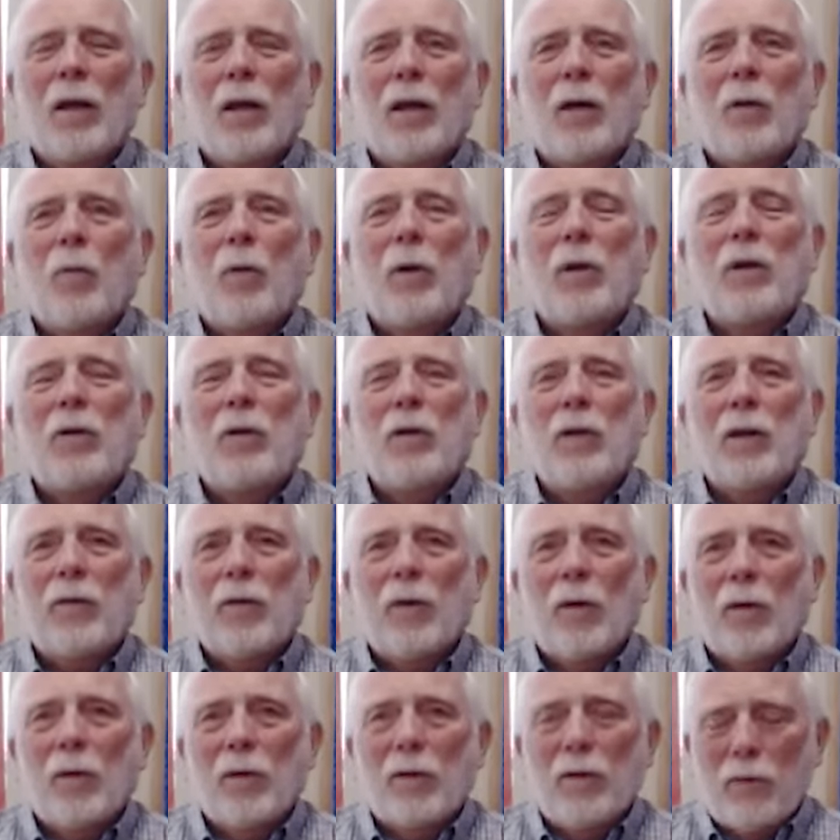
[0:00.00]
When you get
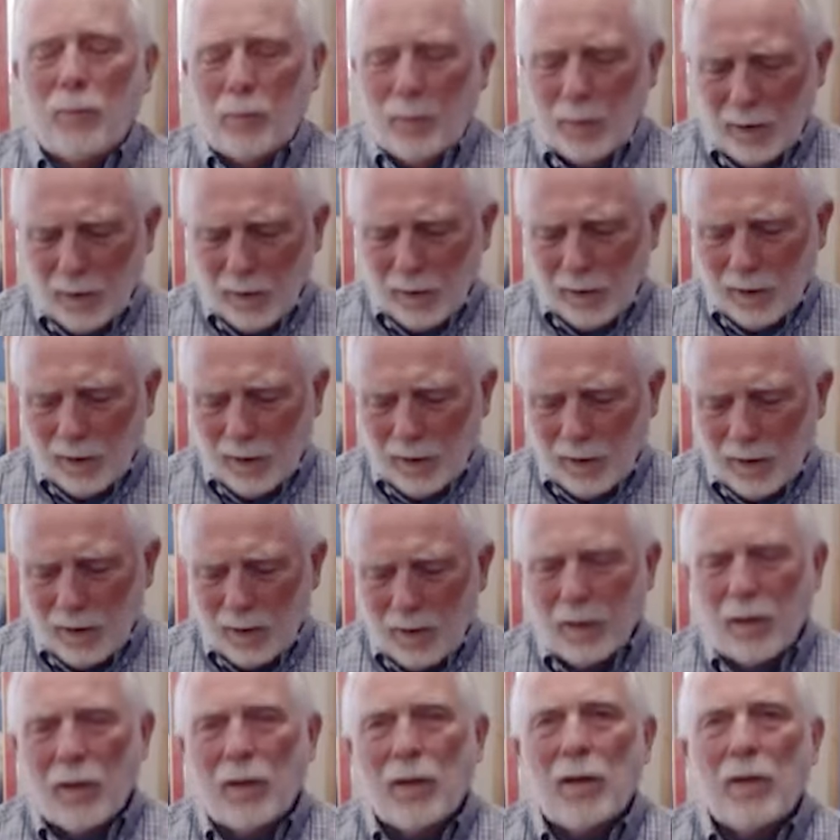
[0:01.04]
the Holy Spirit,
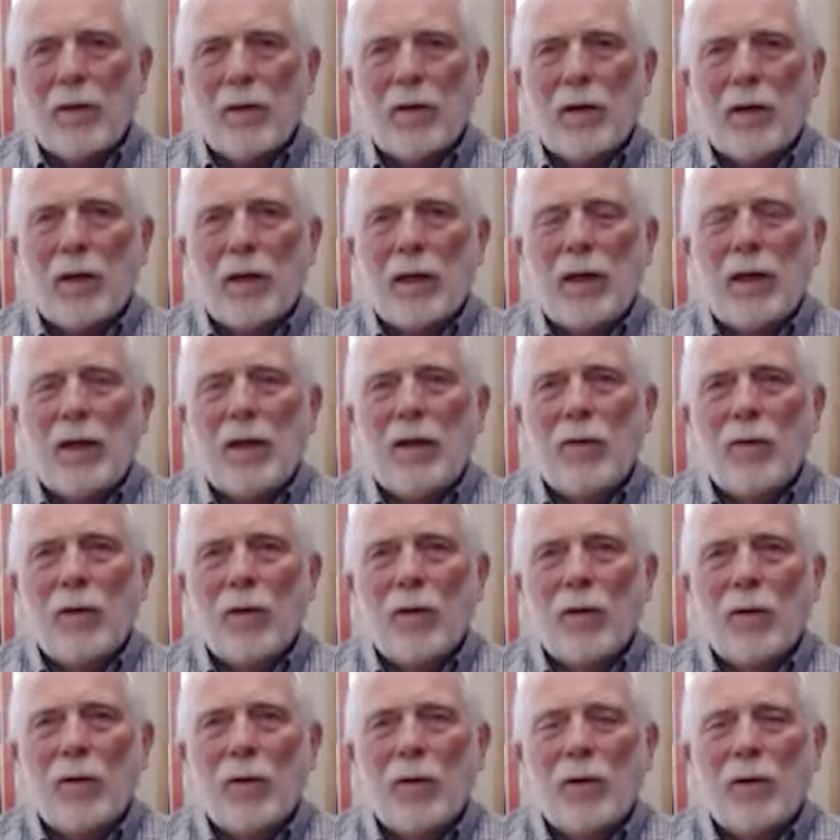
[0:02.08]
the key
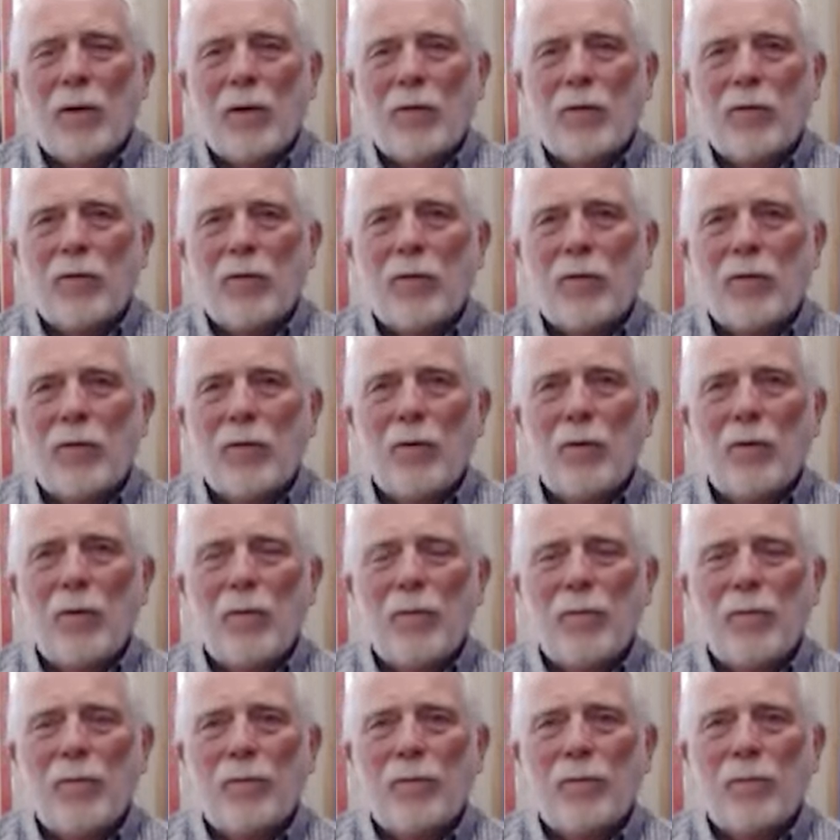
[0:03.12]
though is to
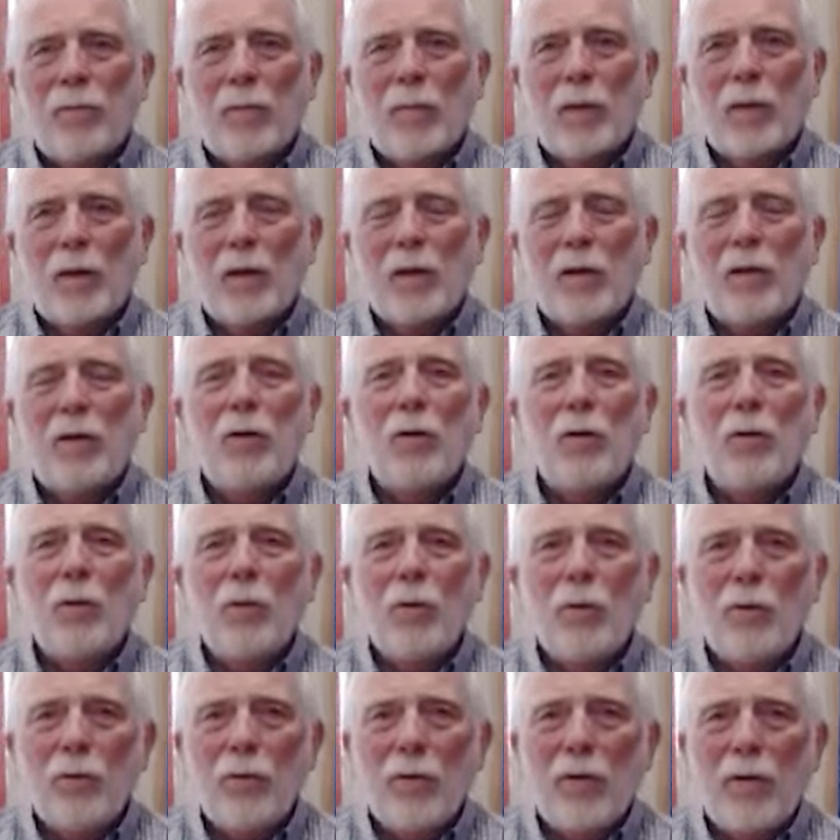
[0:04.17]

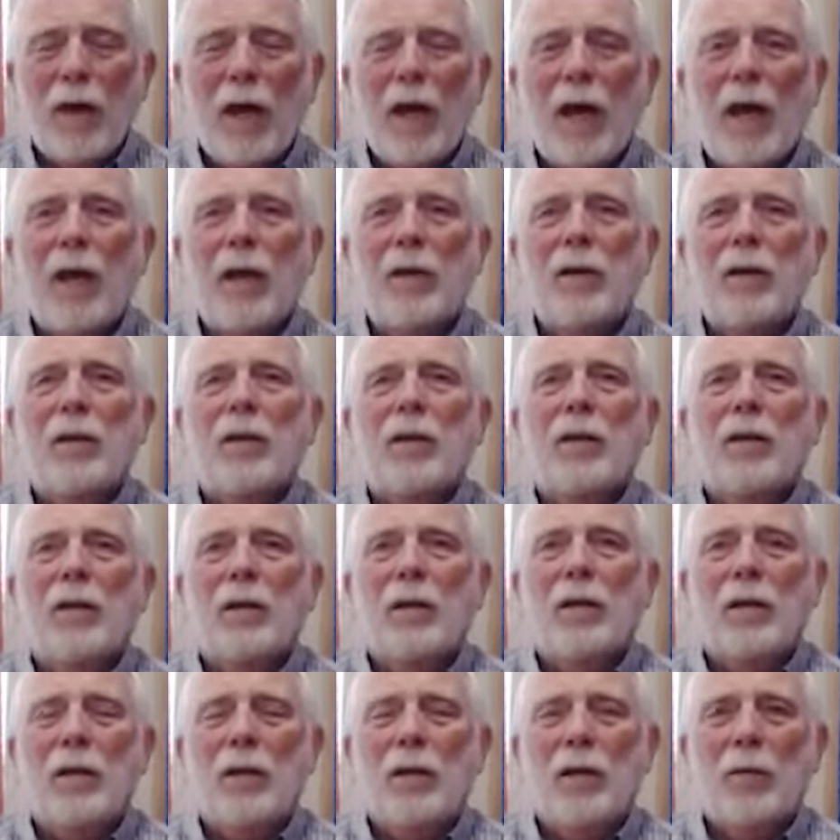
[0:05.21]
use that
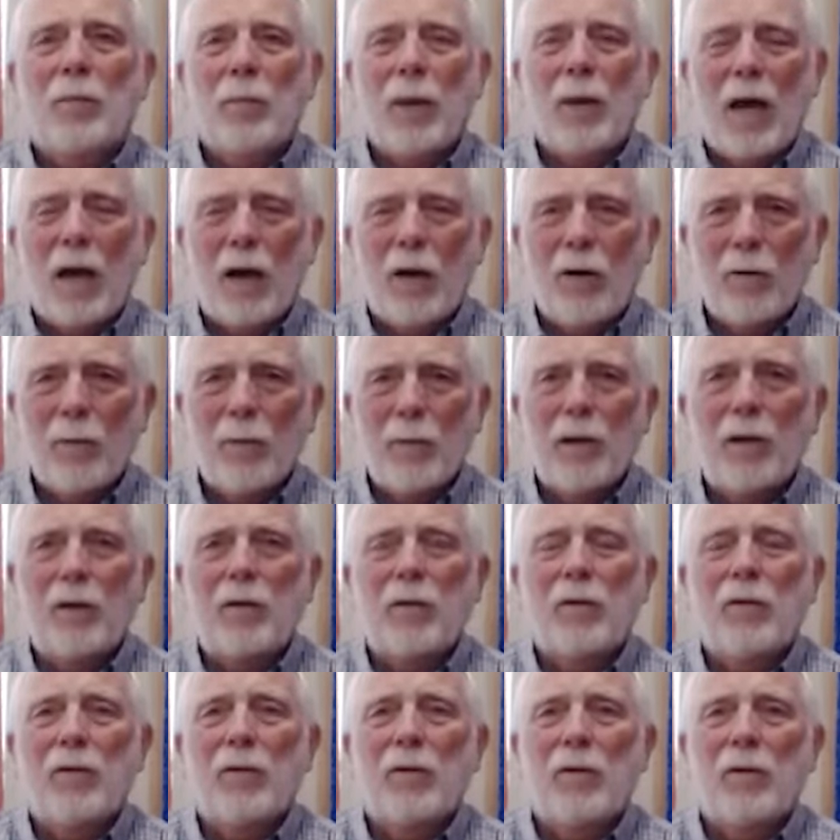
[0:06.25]

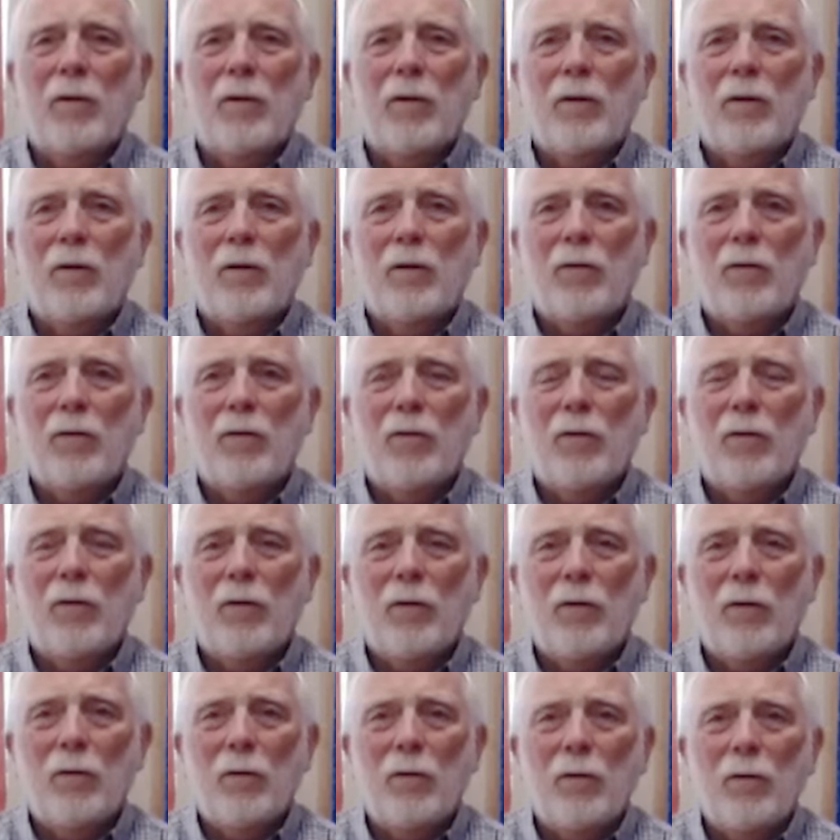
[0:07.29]
empowerment
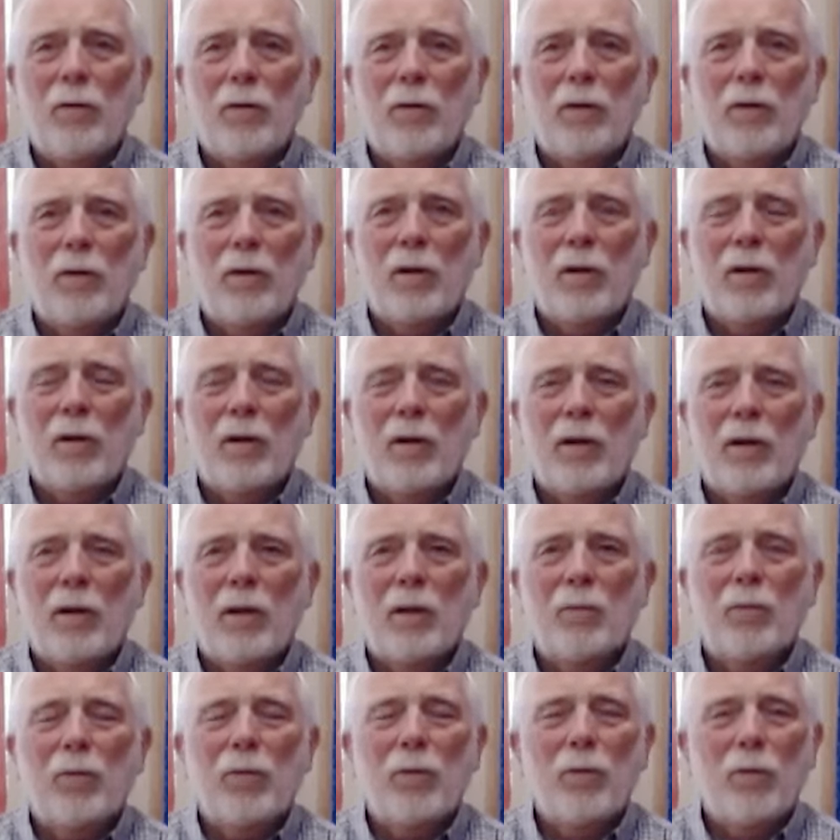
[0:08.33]
to
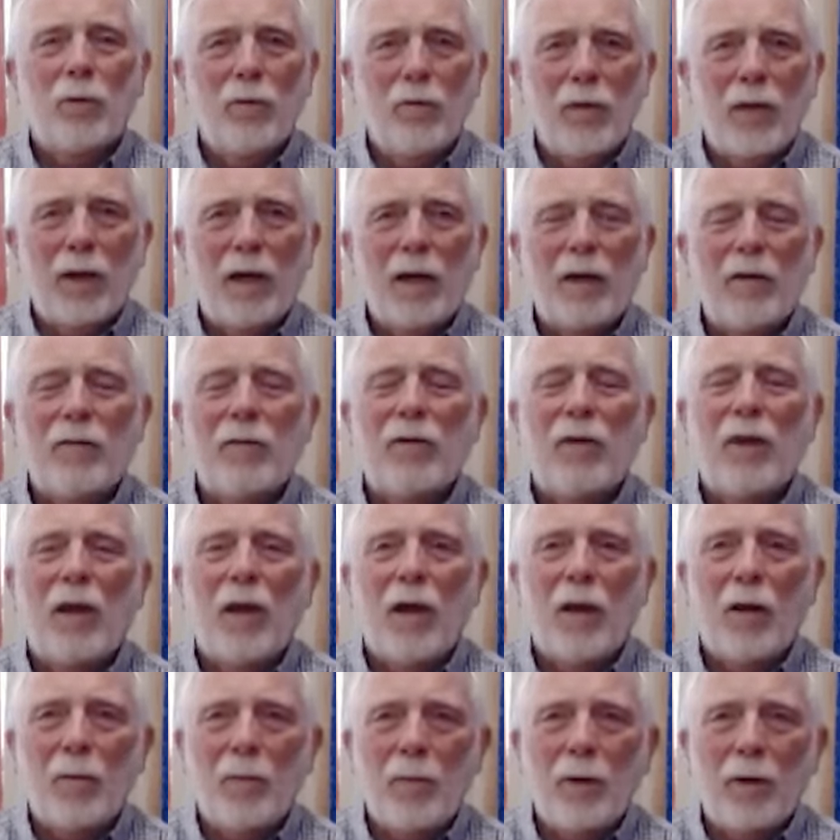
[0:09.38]
improve life, to
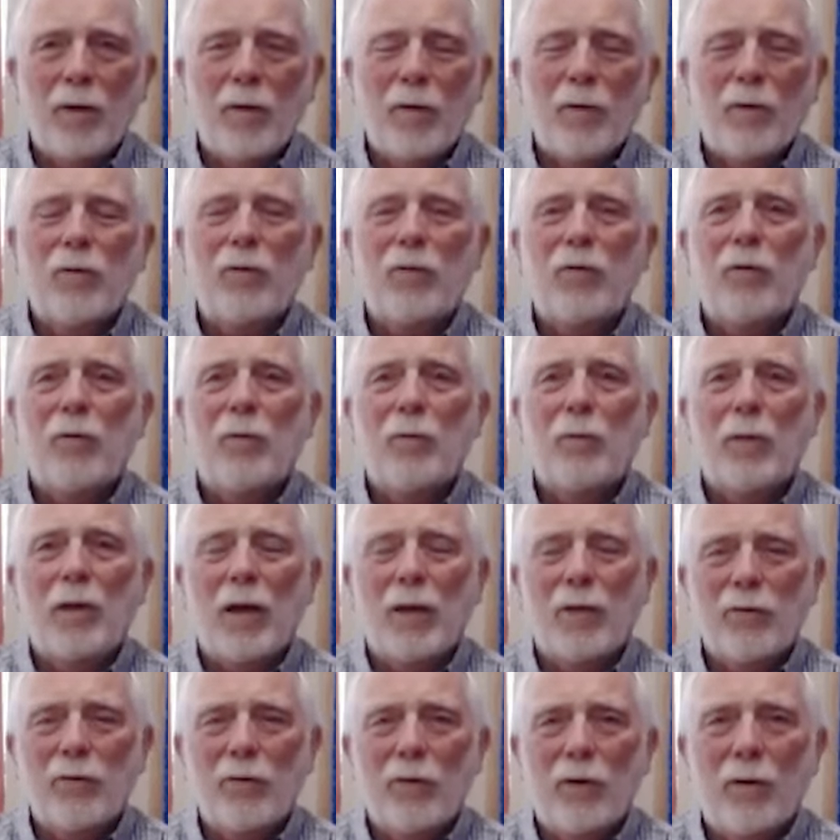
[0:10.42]
help others, to
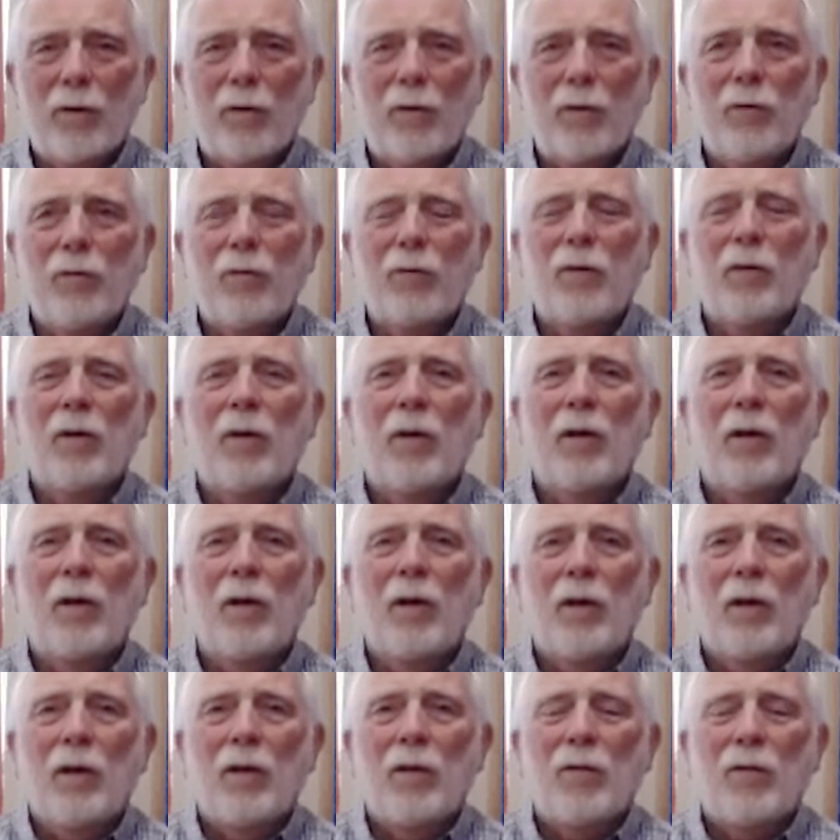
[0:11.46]
bless others,
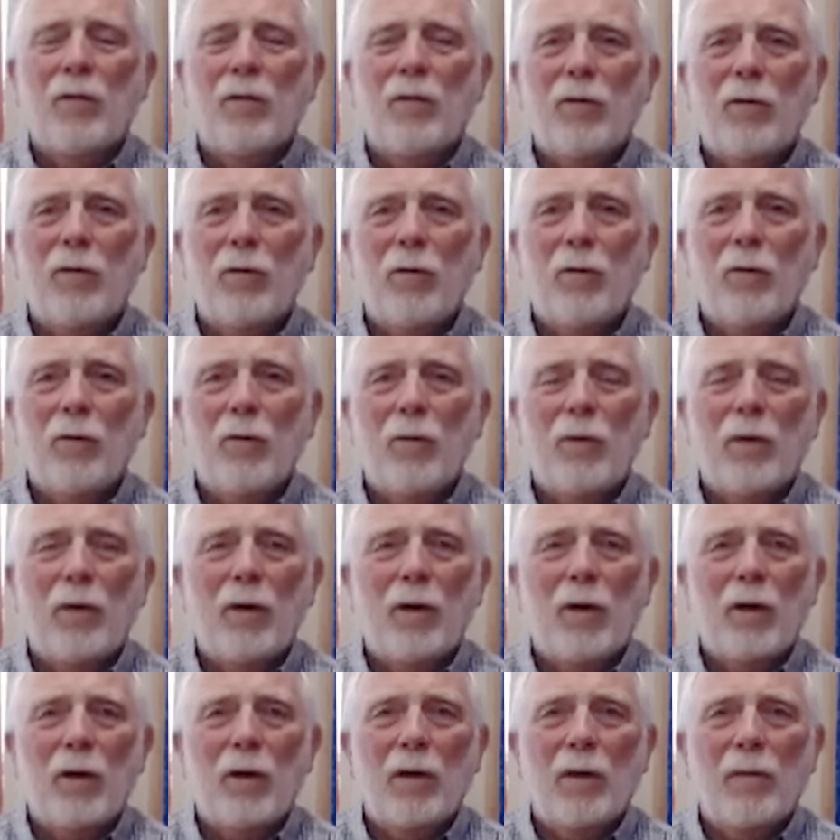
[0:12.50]
to
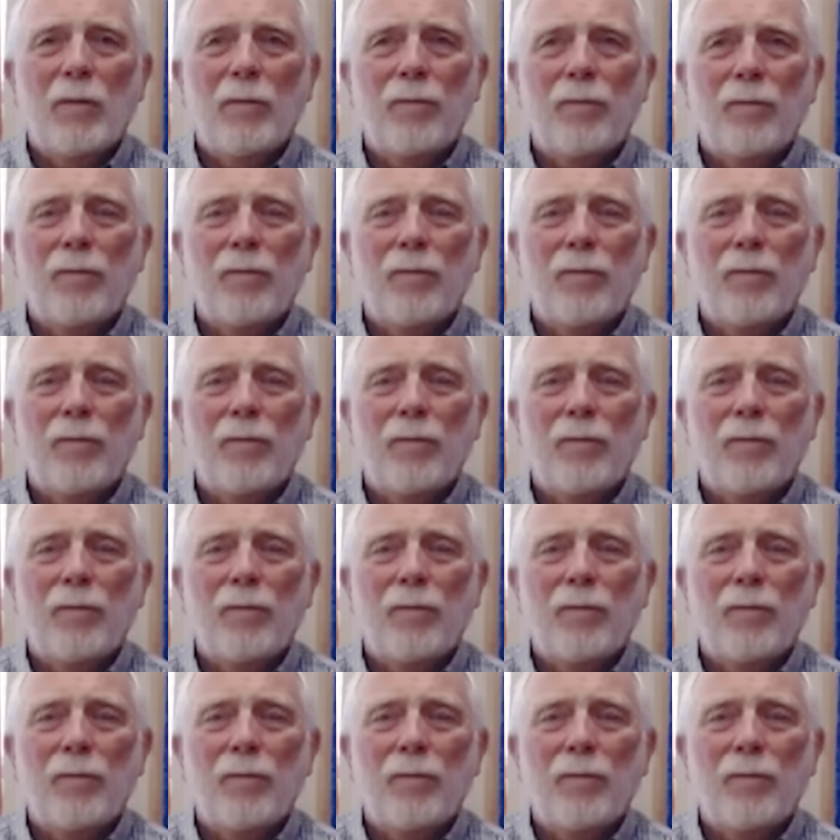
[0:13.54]
um,